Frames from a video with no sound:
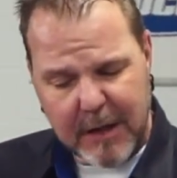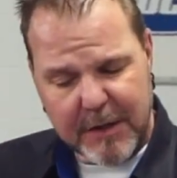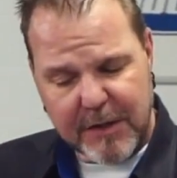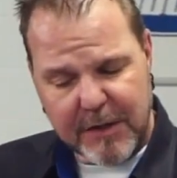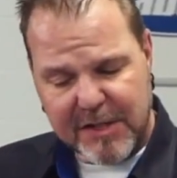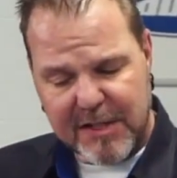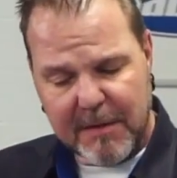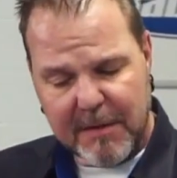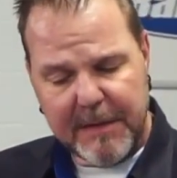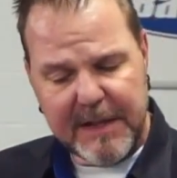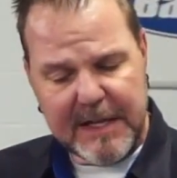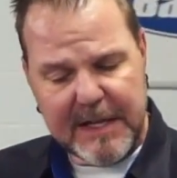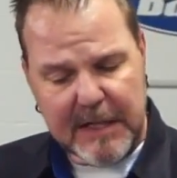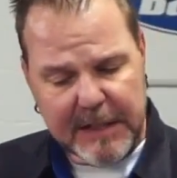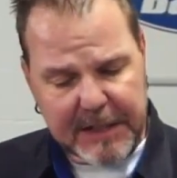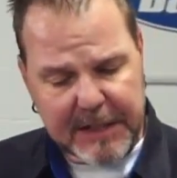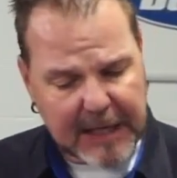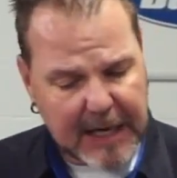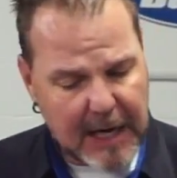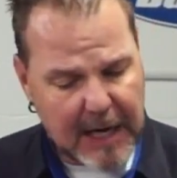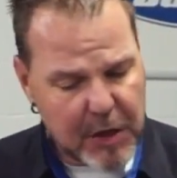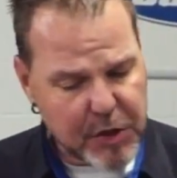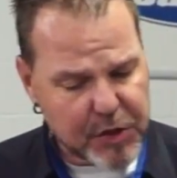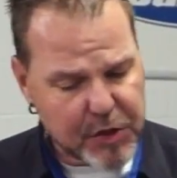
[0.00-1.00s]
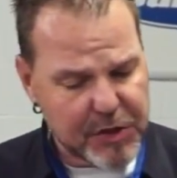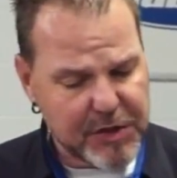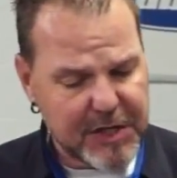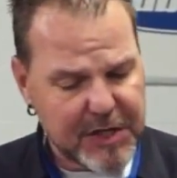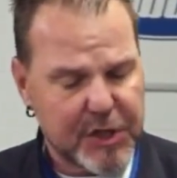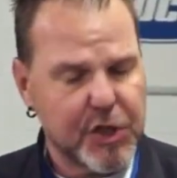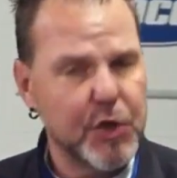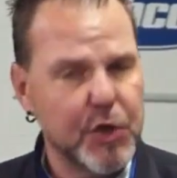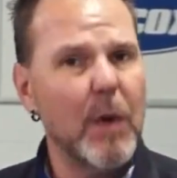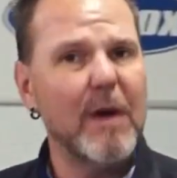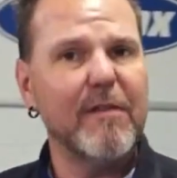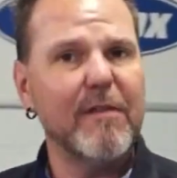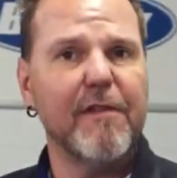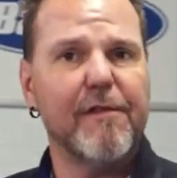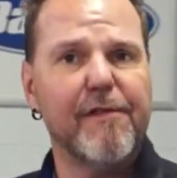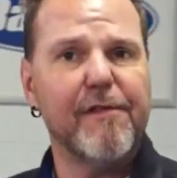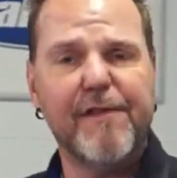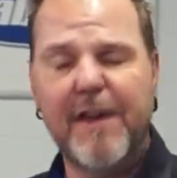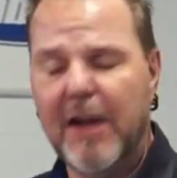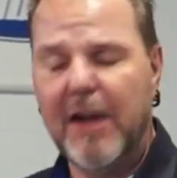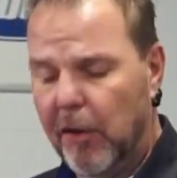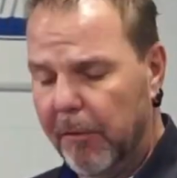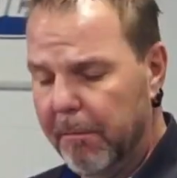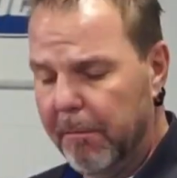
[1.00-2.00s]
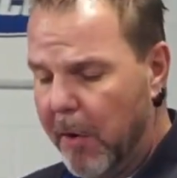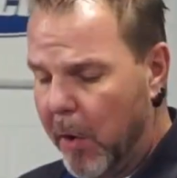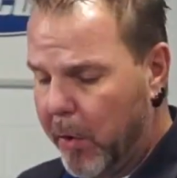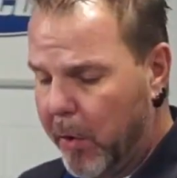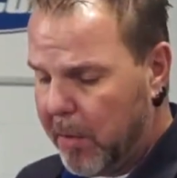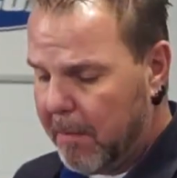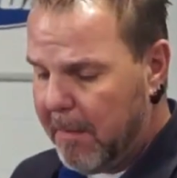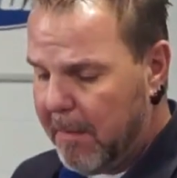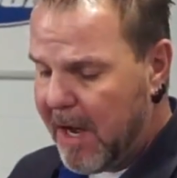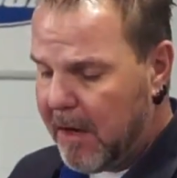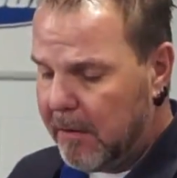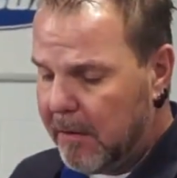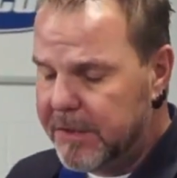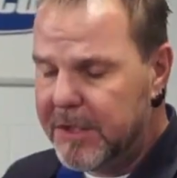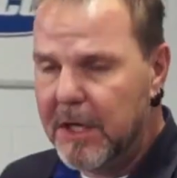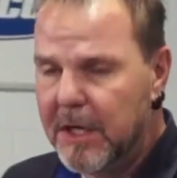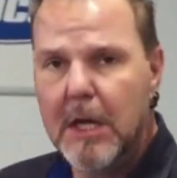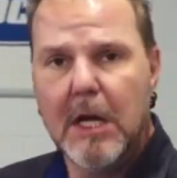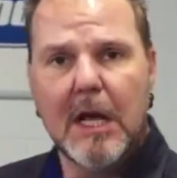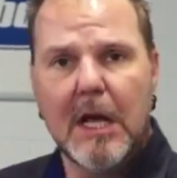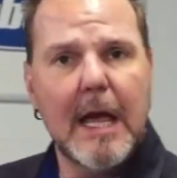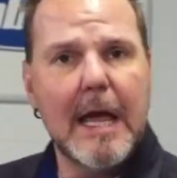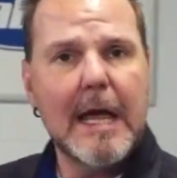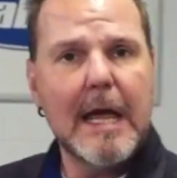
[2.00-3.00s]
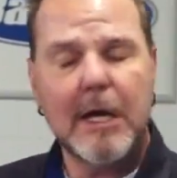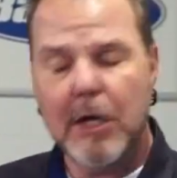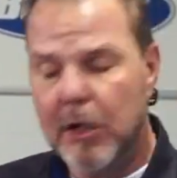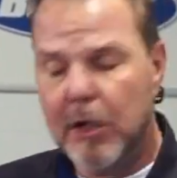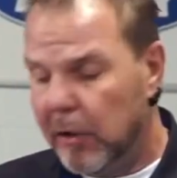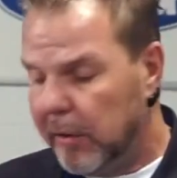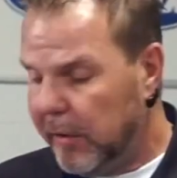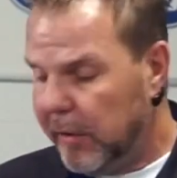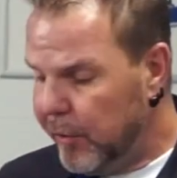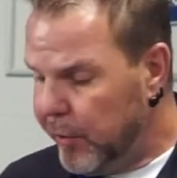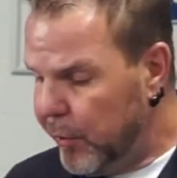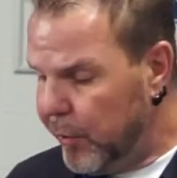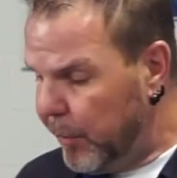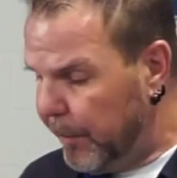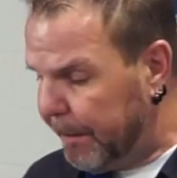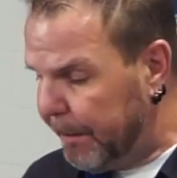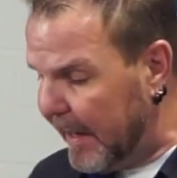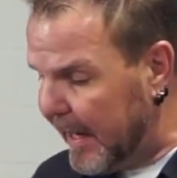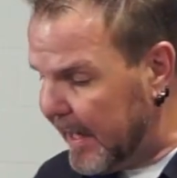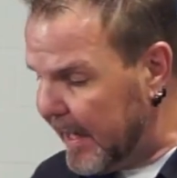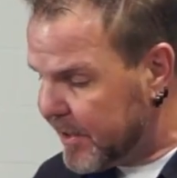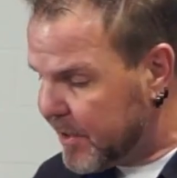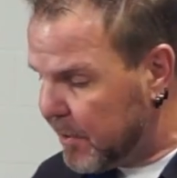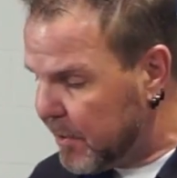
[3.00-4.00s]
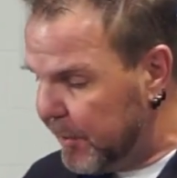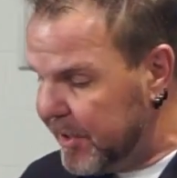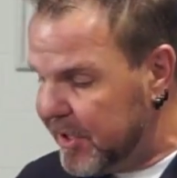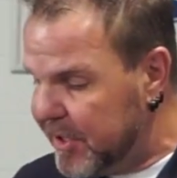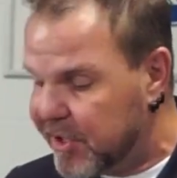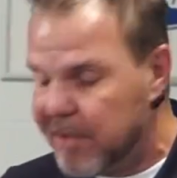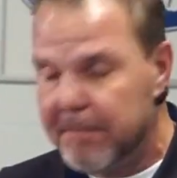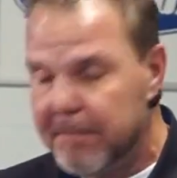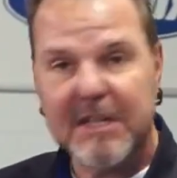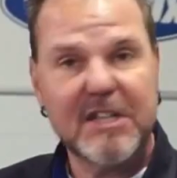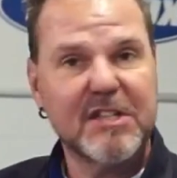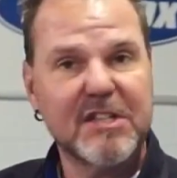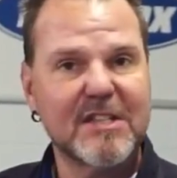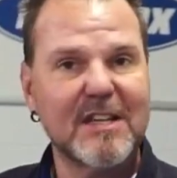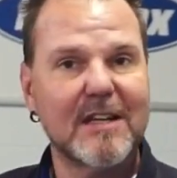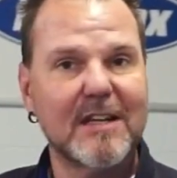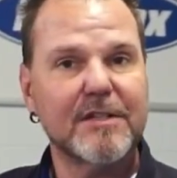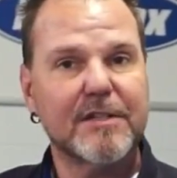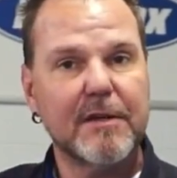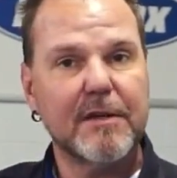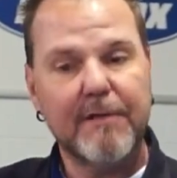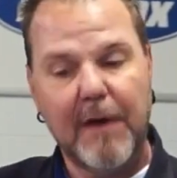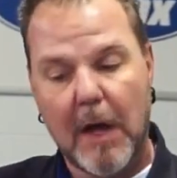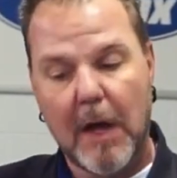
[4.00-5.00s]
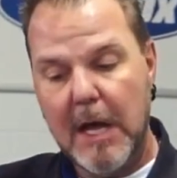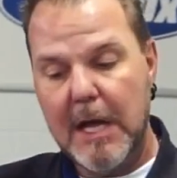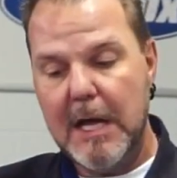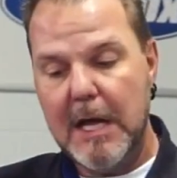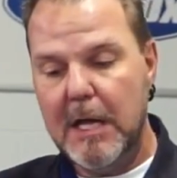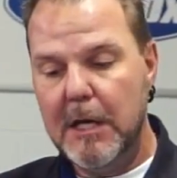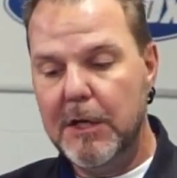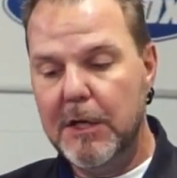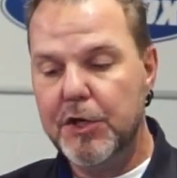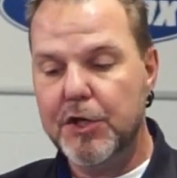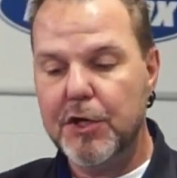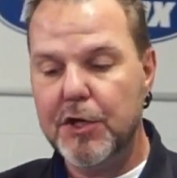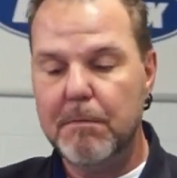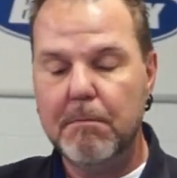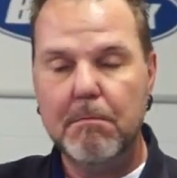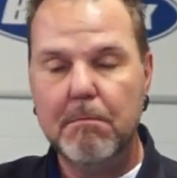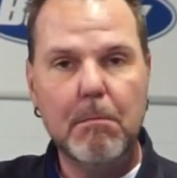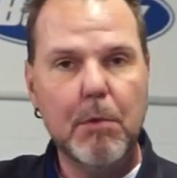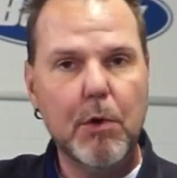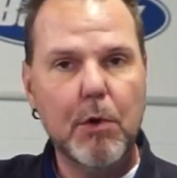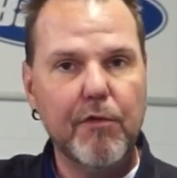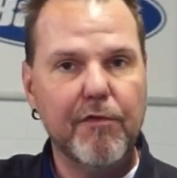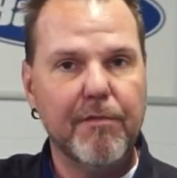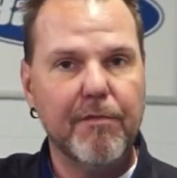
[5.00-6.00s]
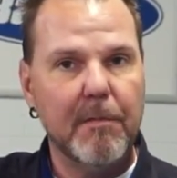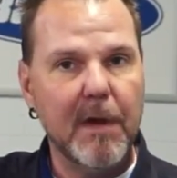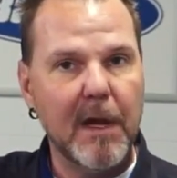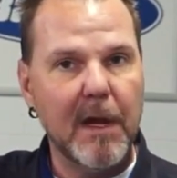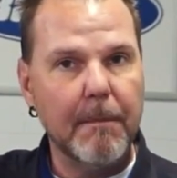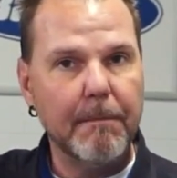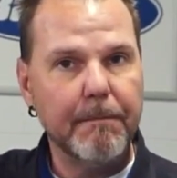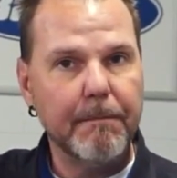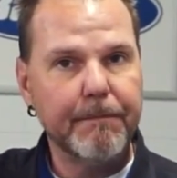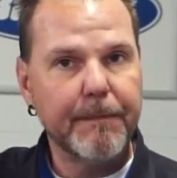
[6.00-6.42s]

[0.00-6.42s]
Some of the indications that you have a failed motor mount include possibly some excessive engine movement.